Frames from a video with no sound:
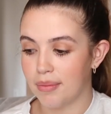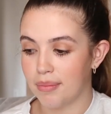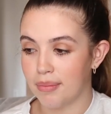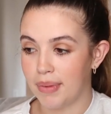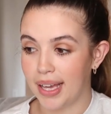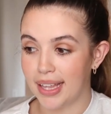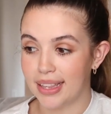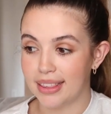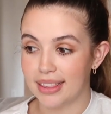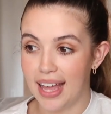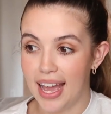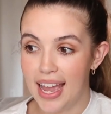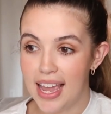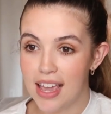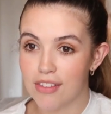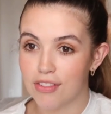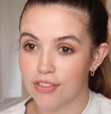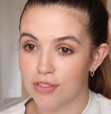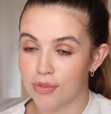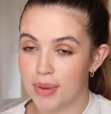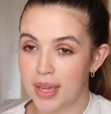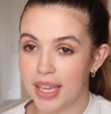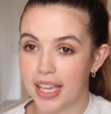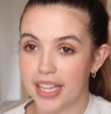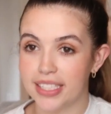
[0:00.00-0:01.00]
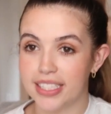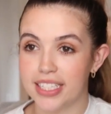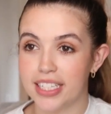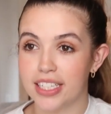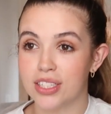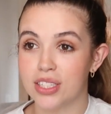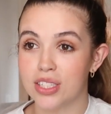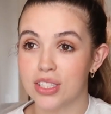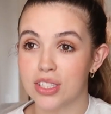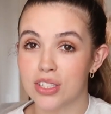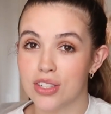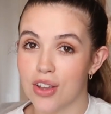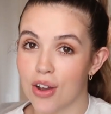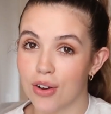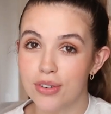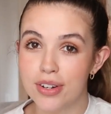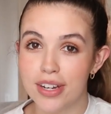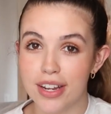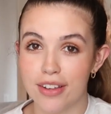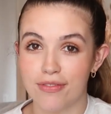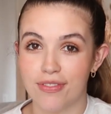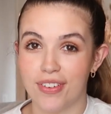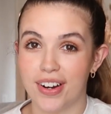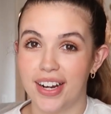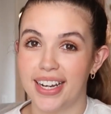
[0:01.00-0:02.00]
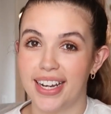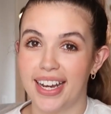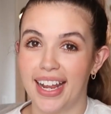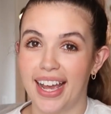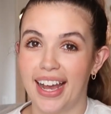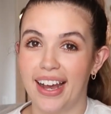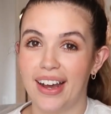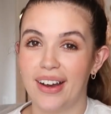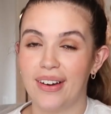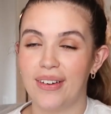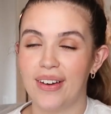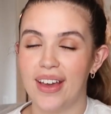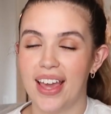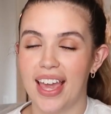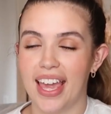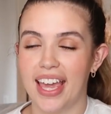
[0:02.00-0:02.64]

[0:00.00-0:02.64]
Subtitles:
my life, because it's so different now,